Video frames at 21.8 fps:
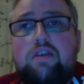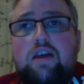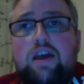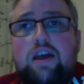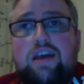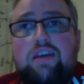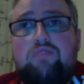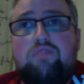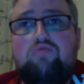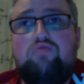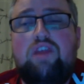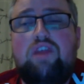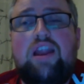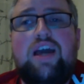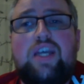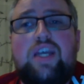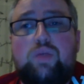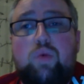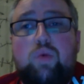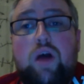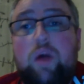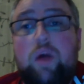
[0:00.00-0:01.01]
realised
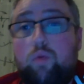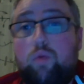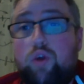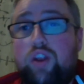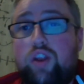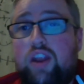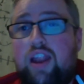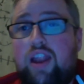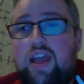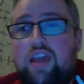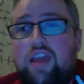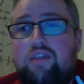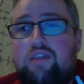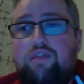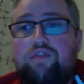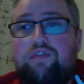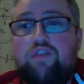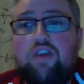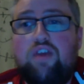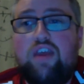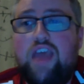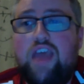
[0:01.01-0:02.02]
what I want in life,
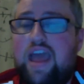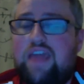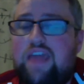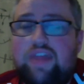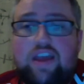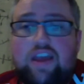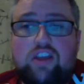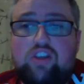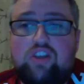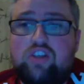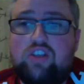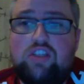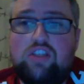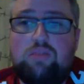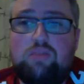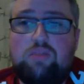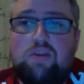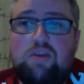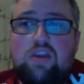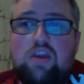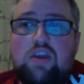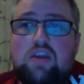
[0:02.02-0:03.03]
and that is just to
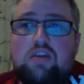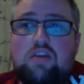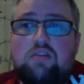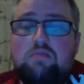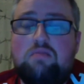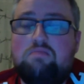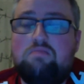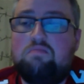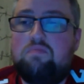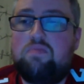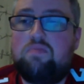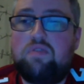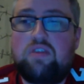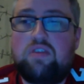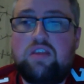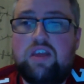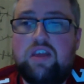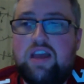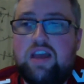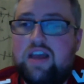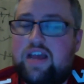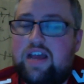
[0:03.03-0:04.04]
be
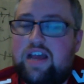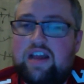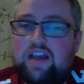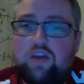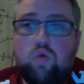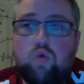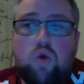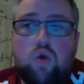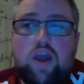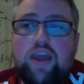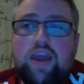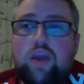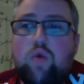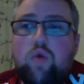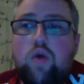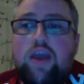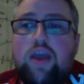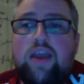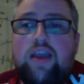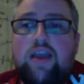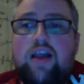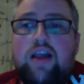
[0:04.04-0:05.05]
a quiet
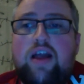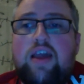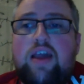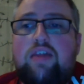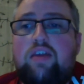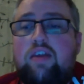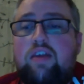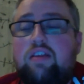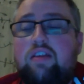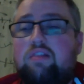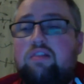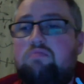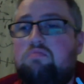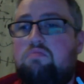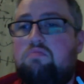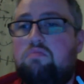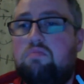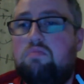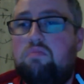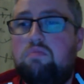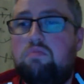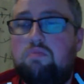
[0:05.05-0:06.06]
guy that
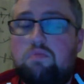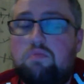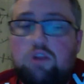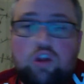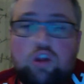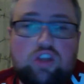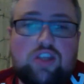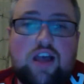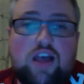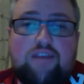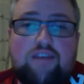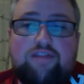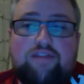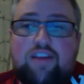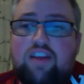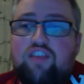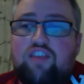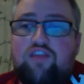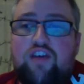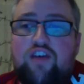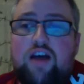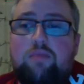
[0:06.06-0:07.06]
looks after
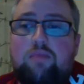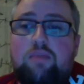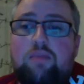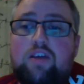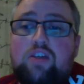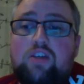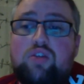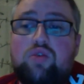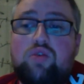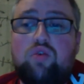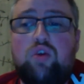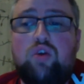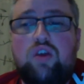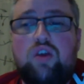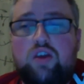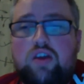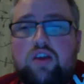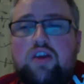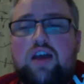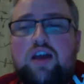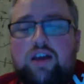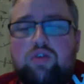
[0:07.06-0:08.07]
his family. So
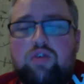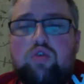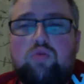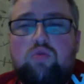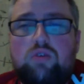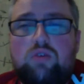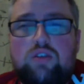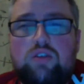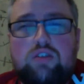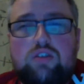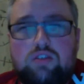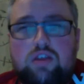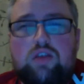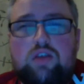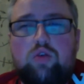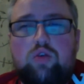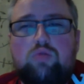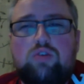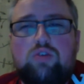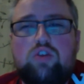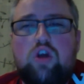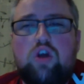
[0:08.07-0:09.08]
I know what's
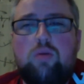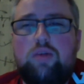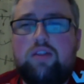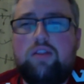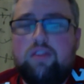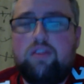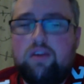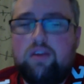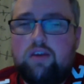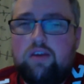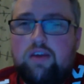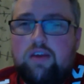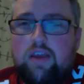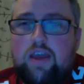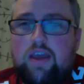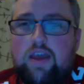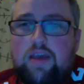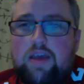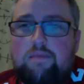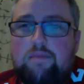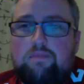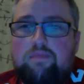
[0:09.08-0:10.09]
coming,
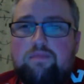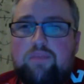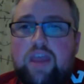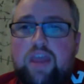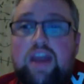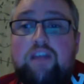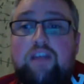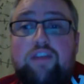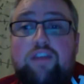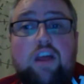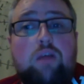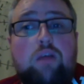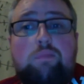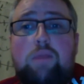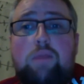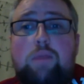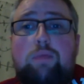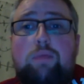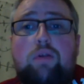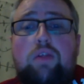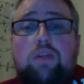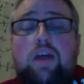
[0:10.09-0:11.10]
and I've helped
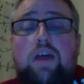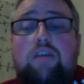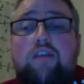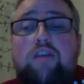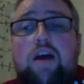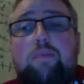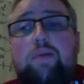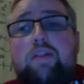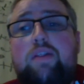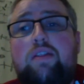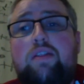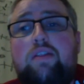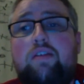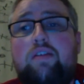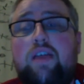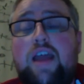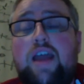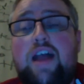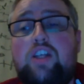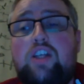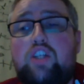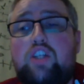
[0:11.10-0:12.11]
people that have happened. It
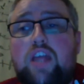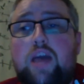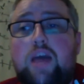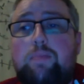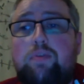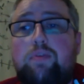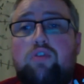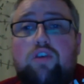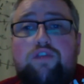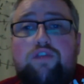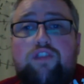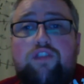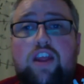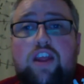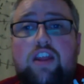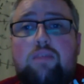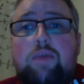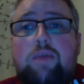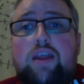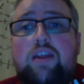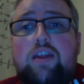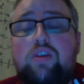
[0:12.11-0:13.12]
actually happened to a friend of
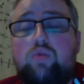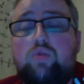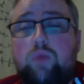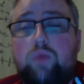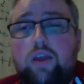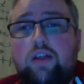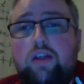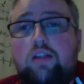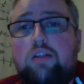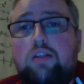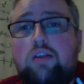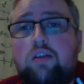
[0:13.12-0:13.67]
mine as well